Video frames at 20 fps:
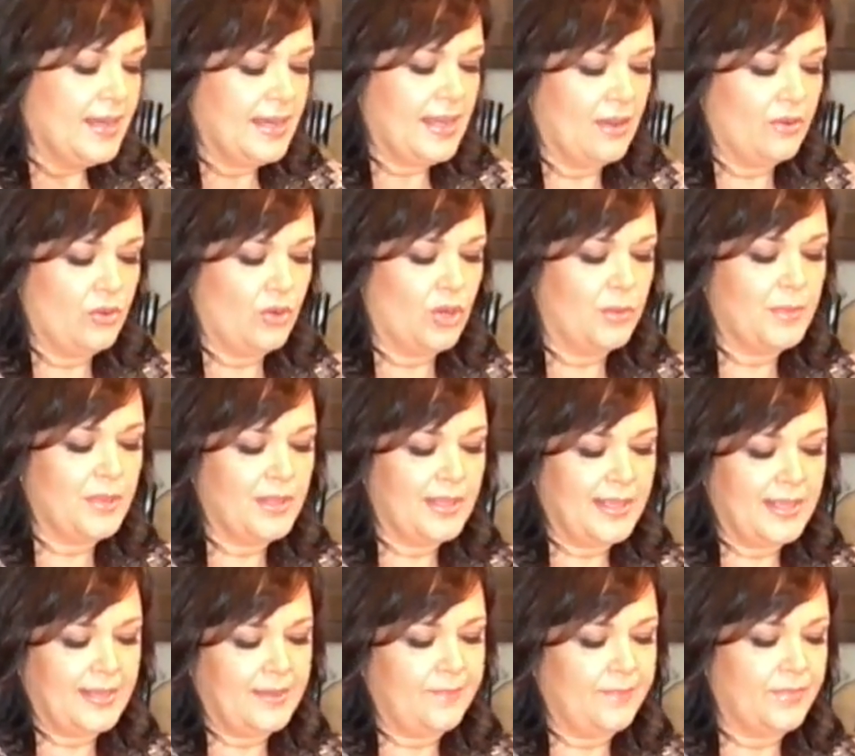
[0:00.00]
Now
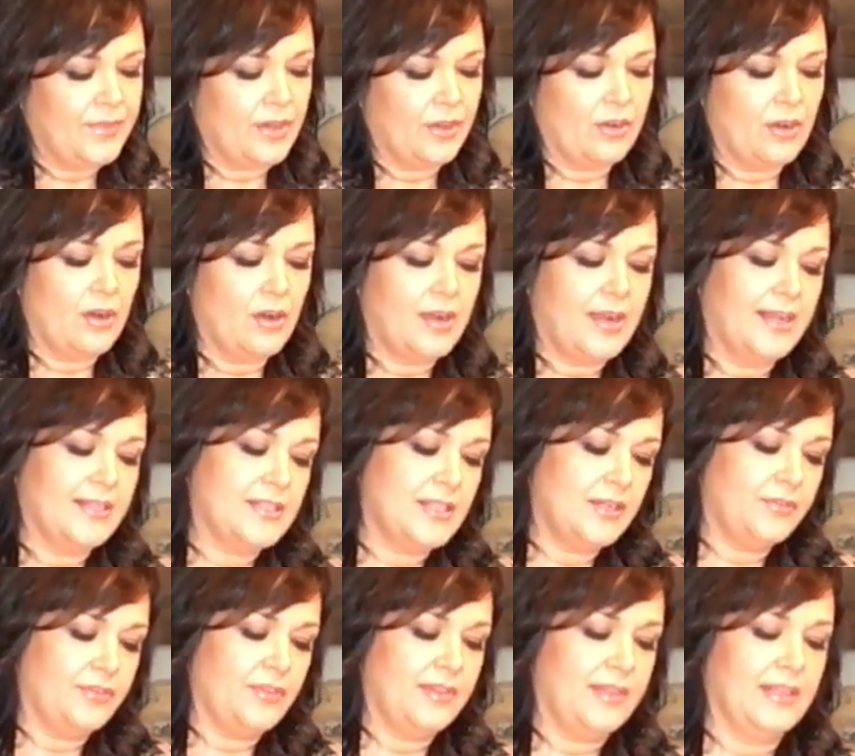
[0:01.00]
normally there are all kinds of
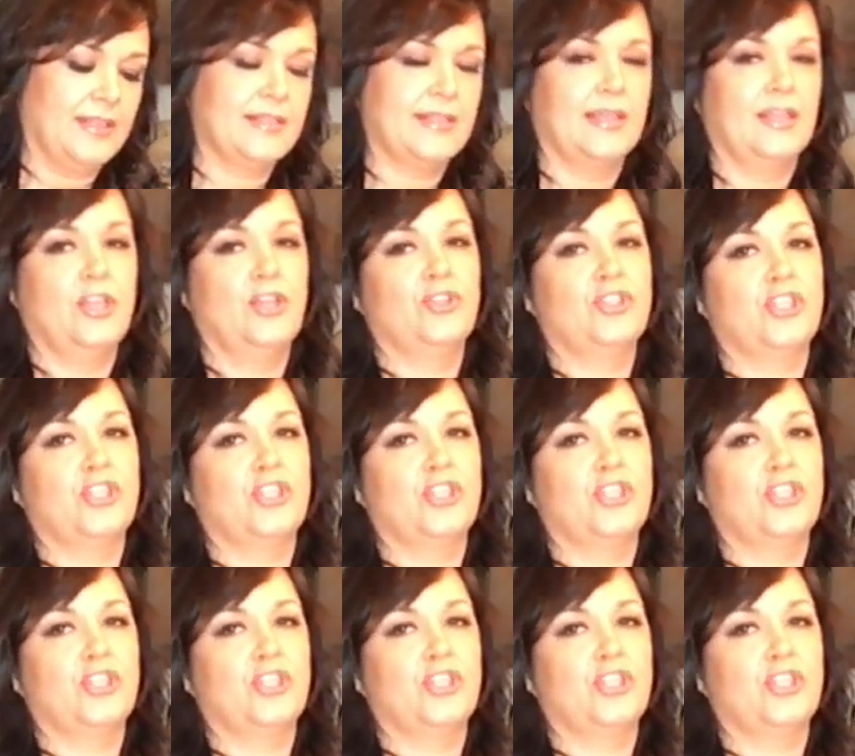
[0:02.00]
different things, and you